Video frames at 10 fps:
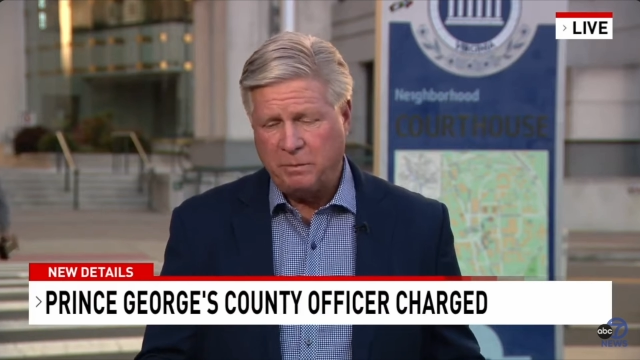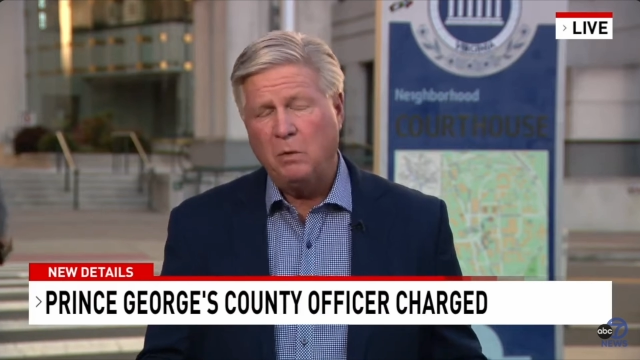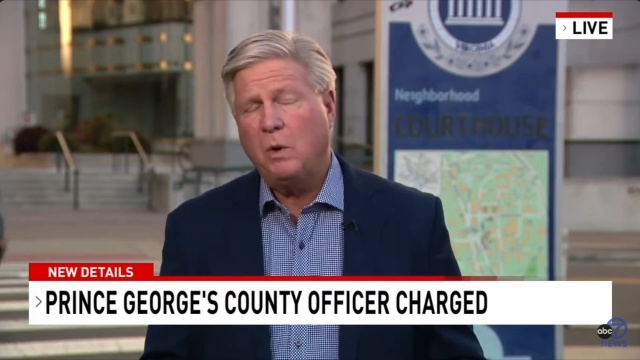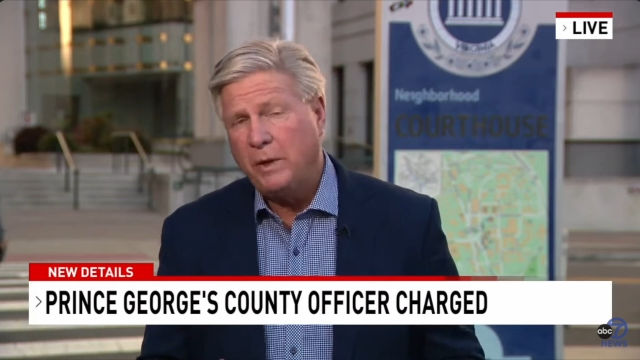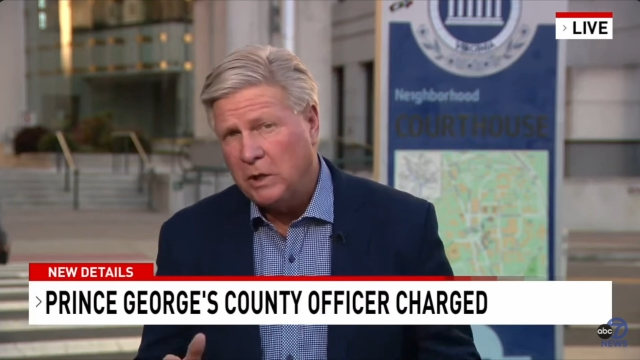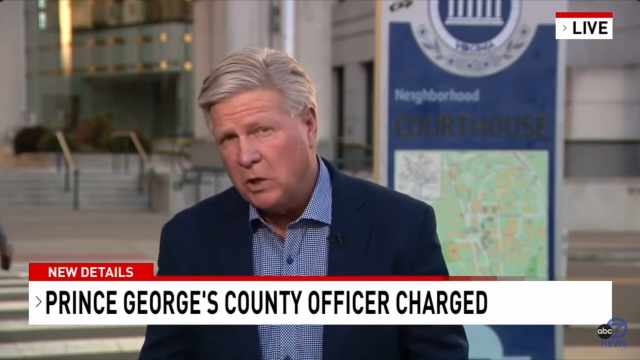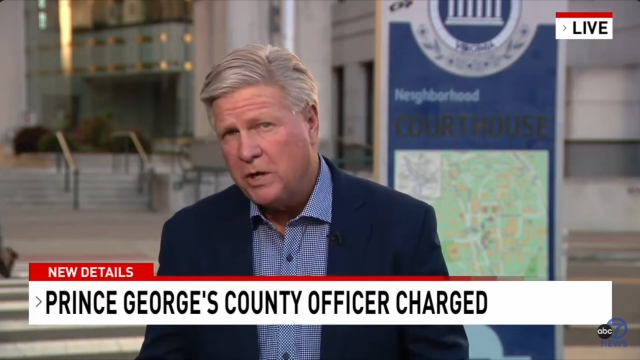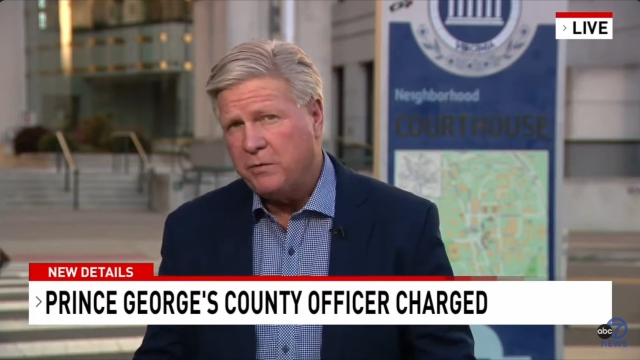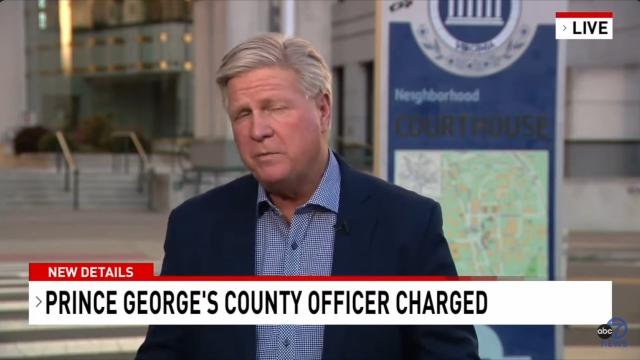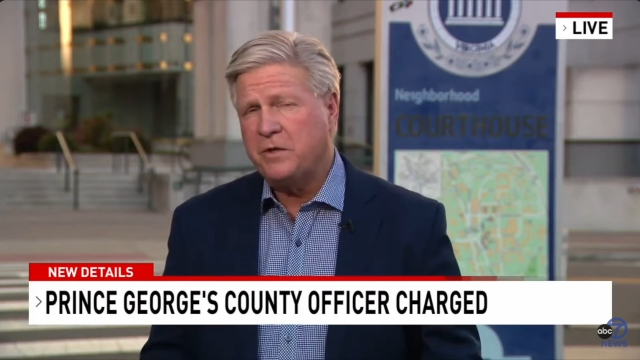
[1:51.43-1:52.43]
But what we
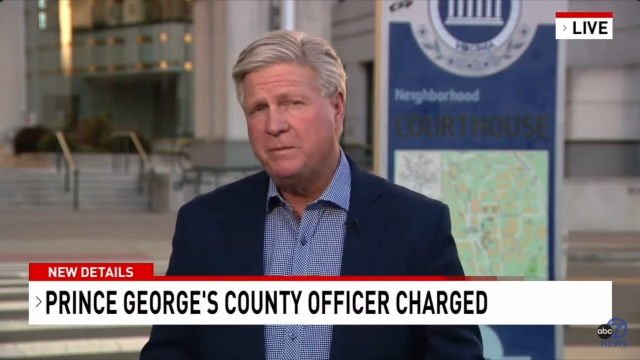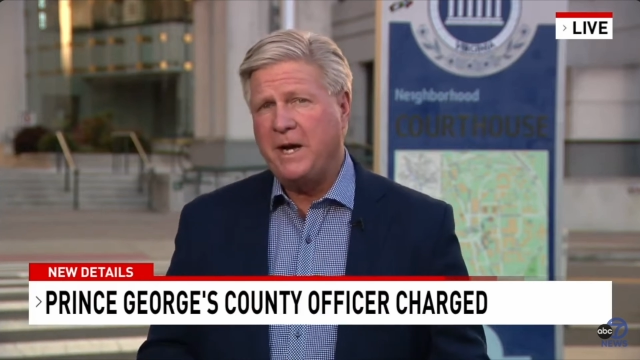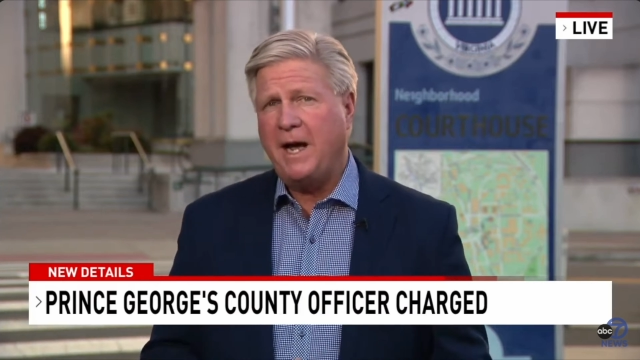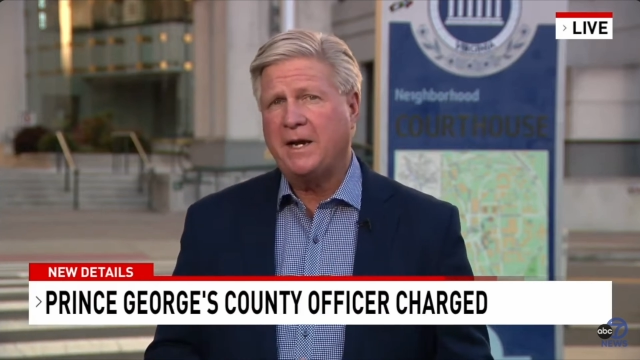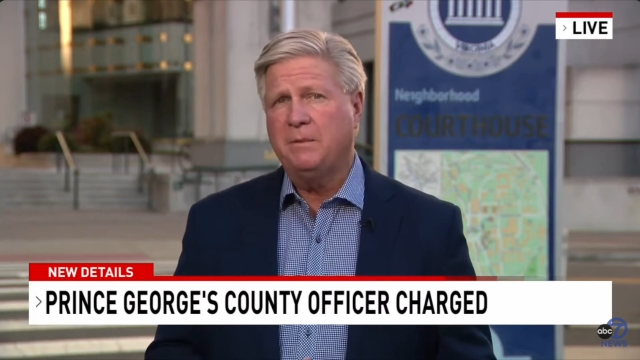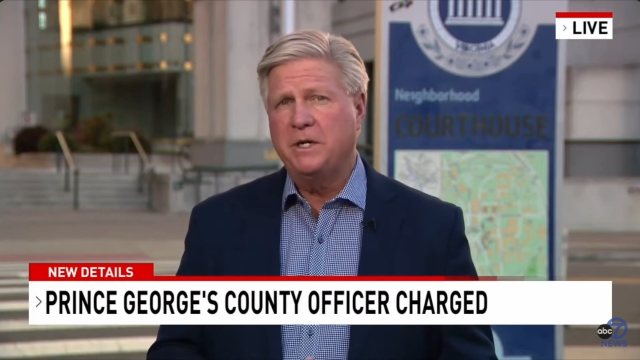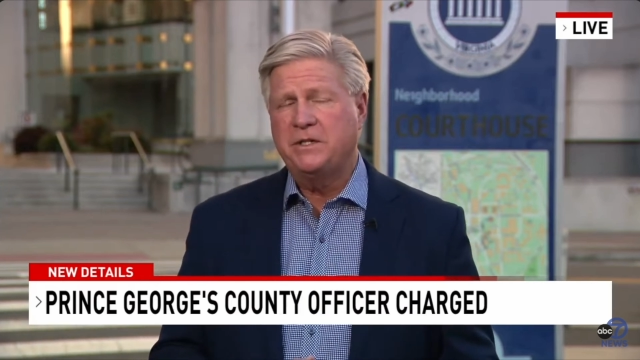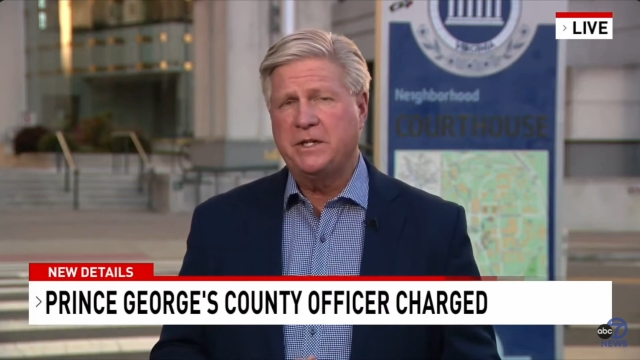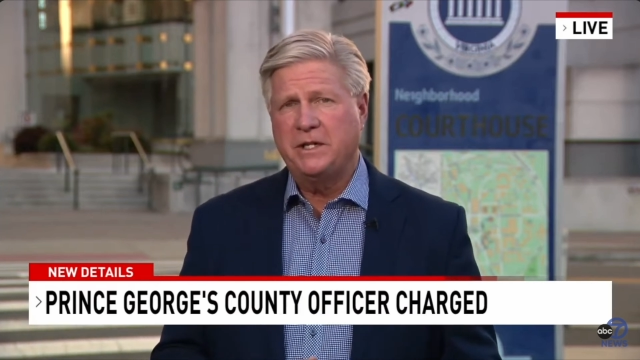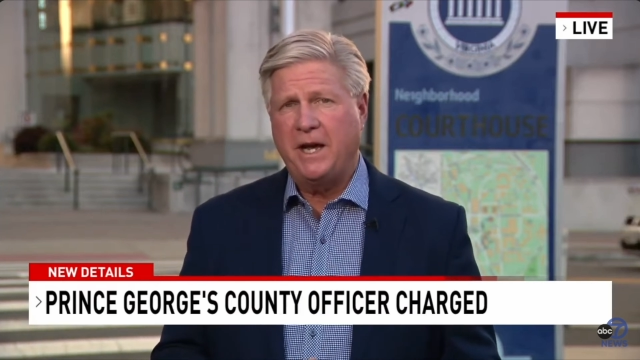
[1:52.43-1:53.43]
learned from some
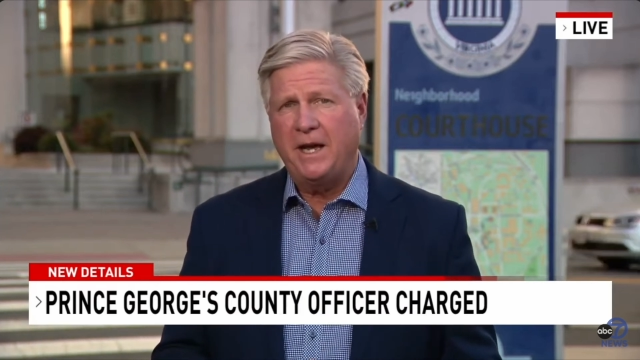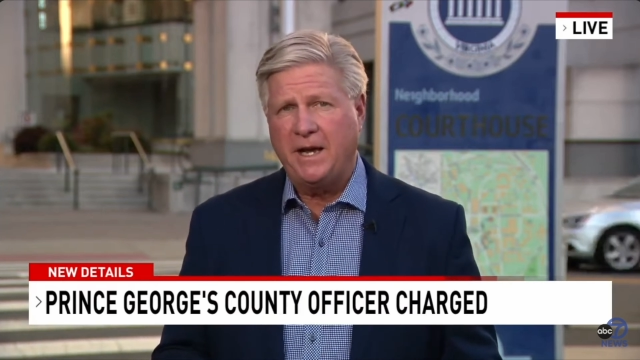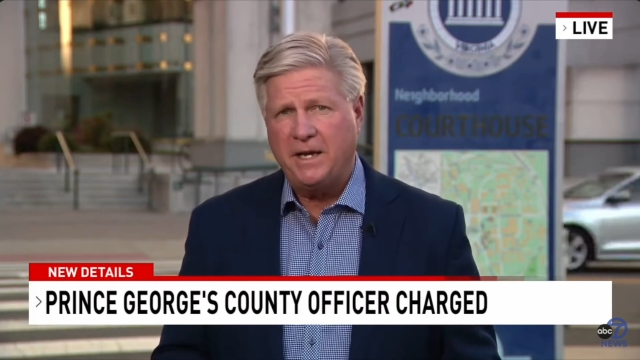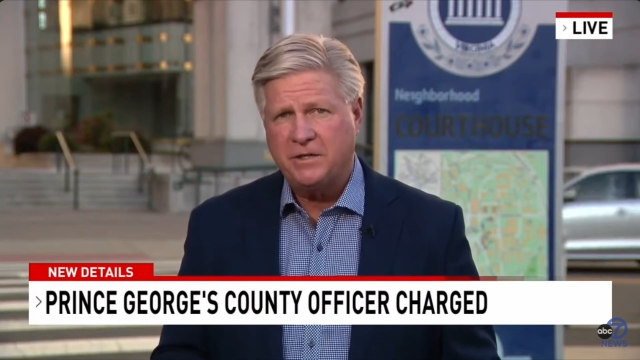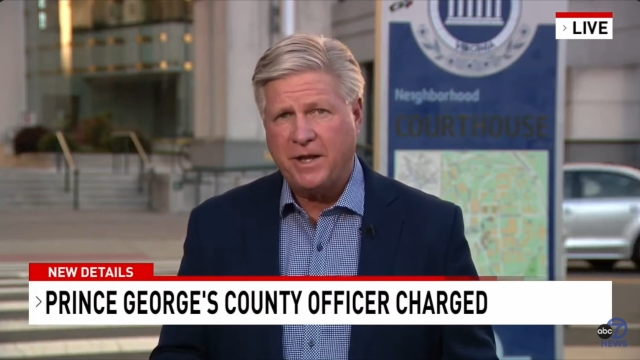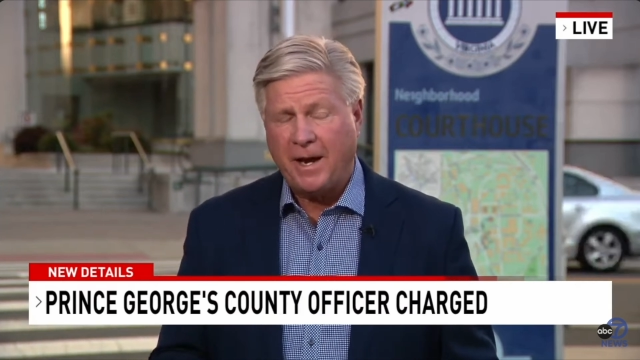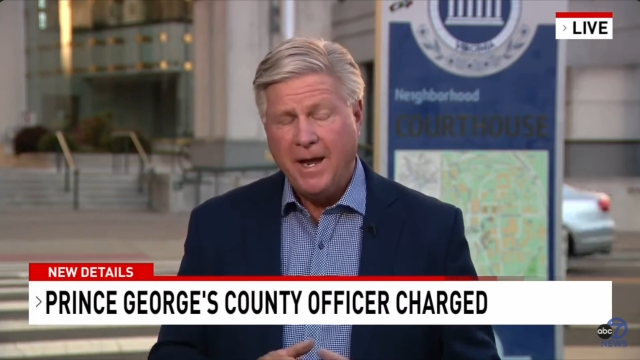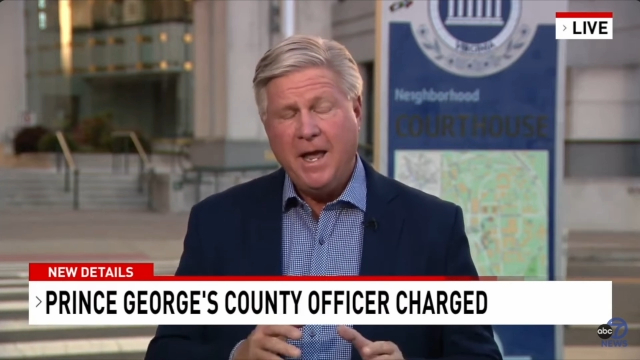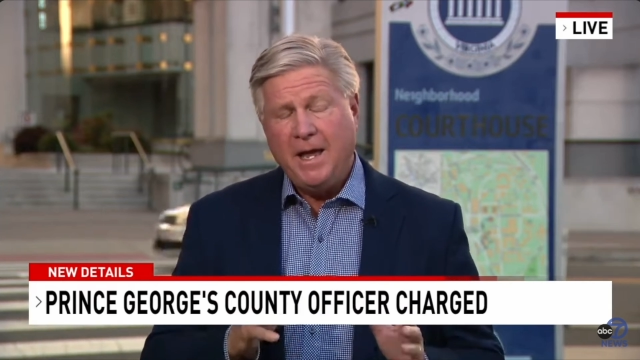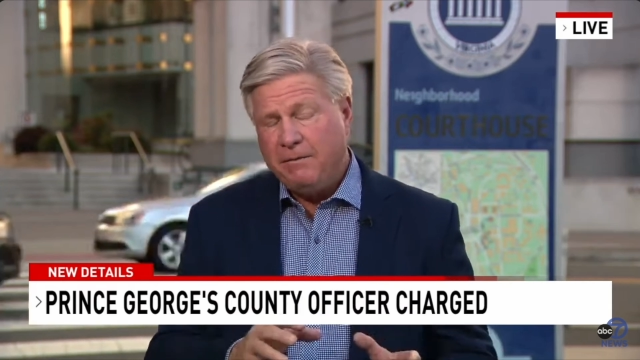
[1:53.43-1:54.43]
documents today is that
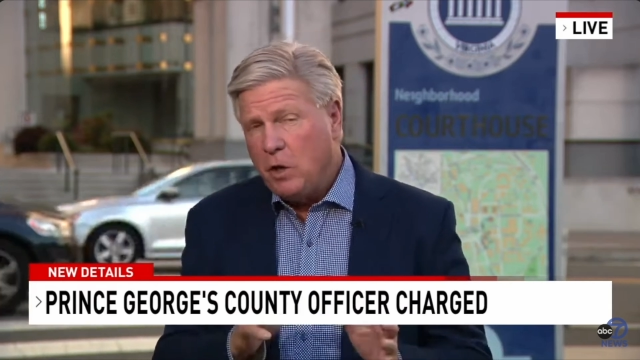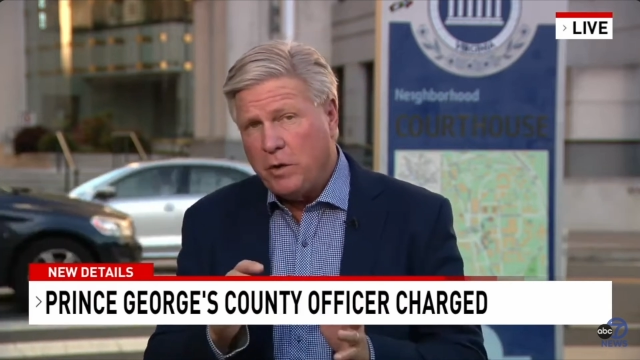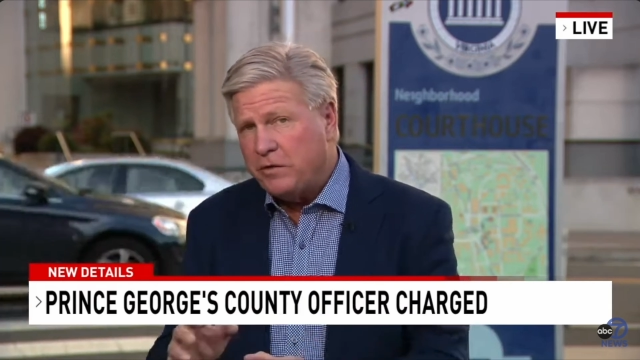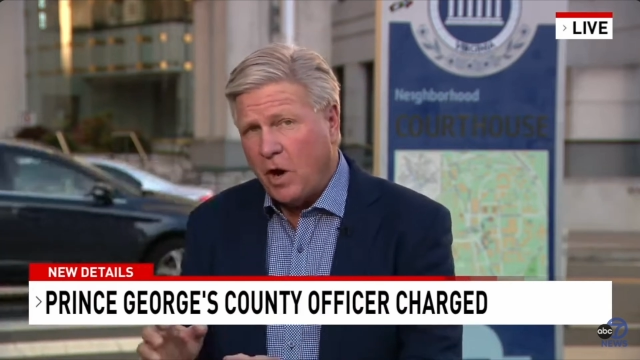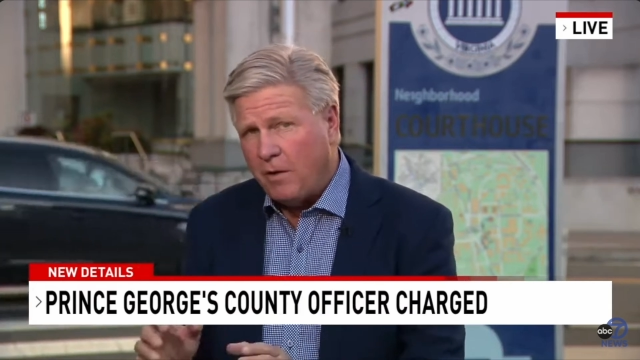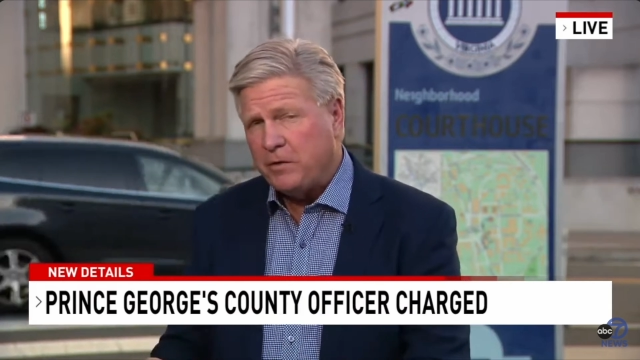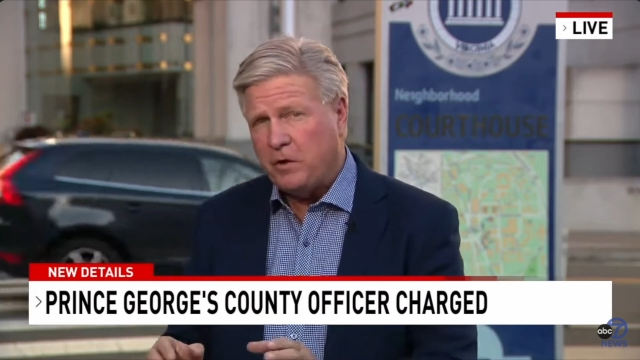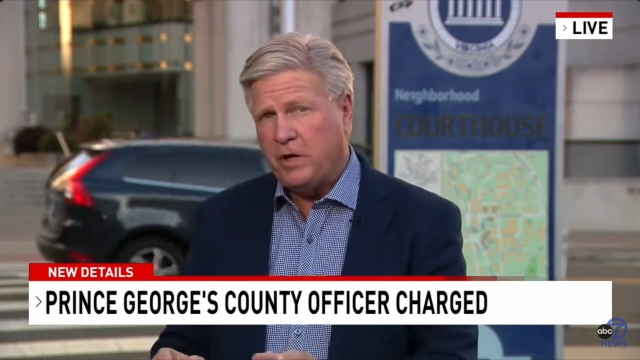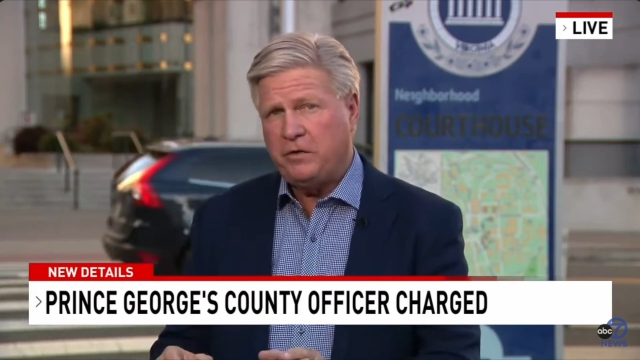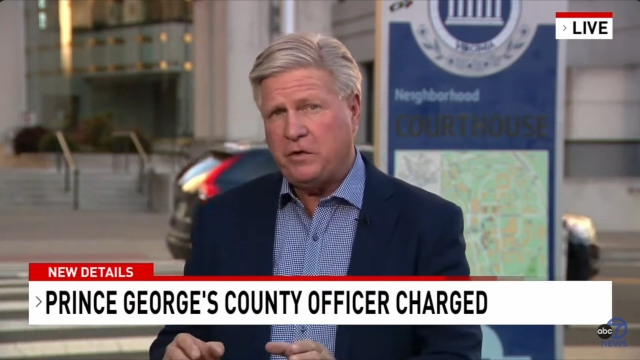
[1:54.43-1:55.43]
even though this
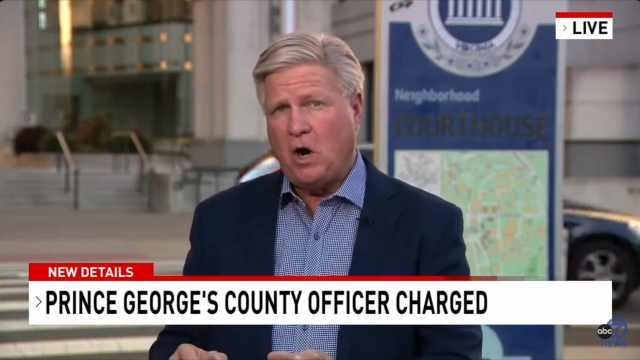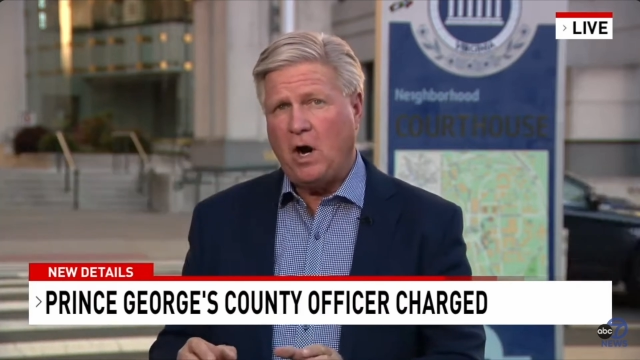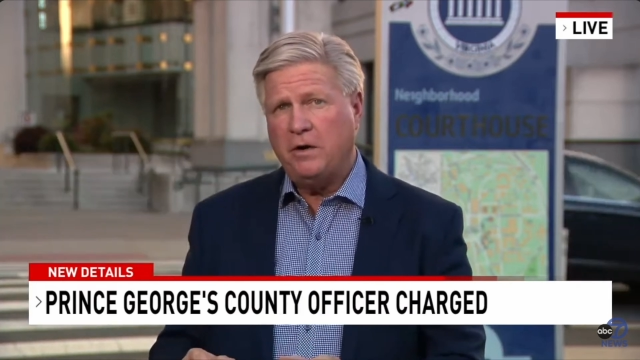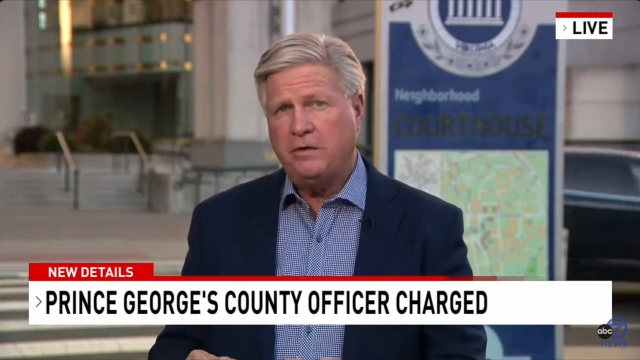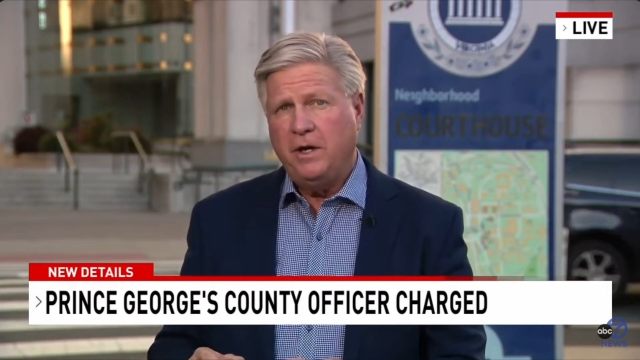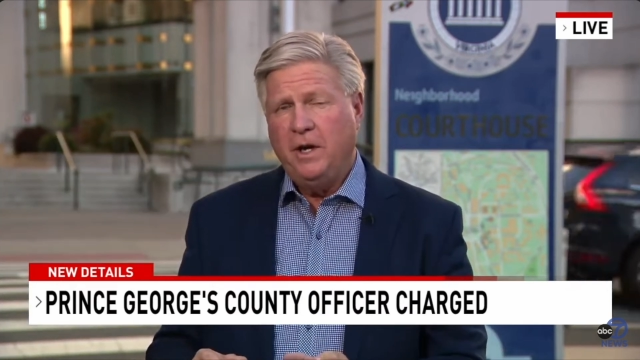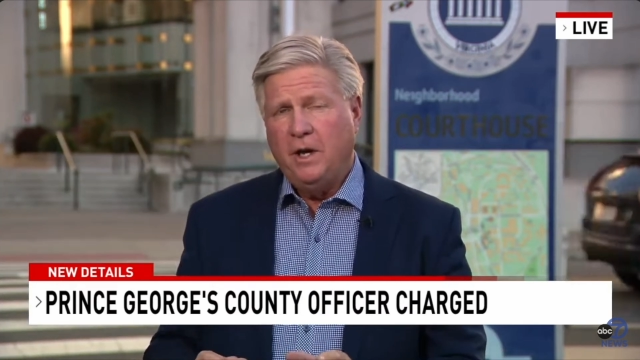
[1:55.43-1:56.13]
officer is charged